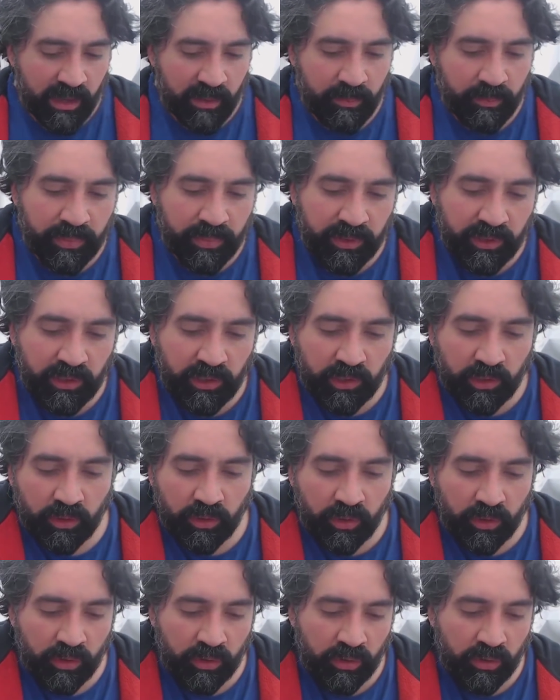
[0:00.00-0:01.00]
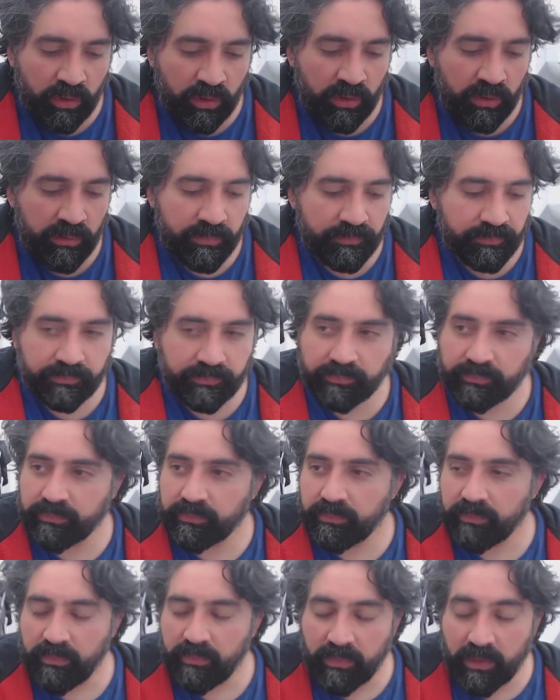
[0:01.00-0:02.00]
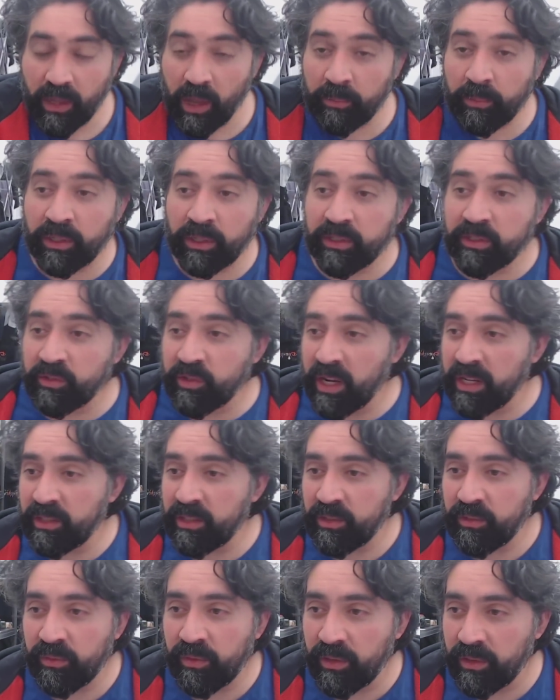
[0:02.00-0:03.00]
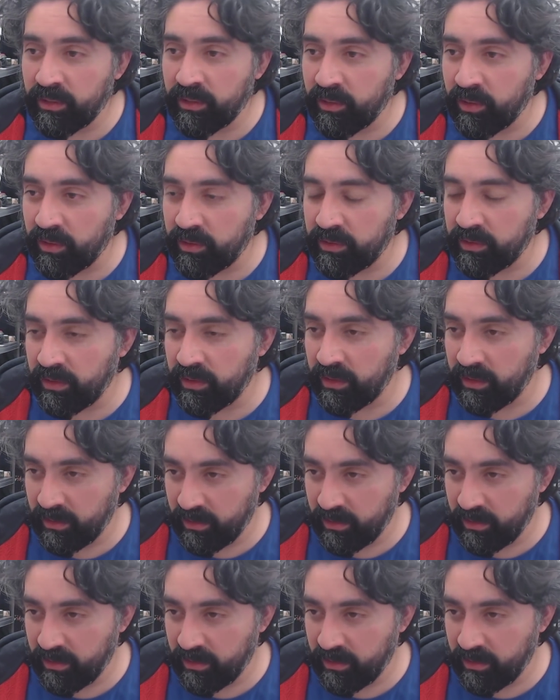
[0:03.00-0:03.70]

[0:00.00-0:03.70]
Pure. I'm going to transfer it across to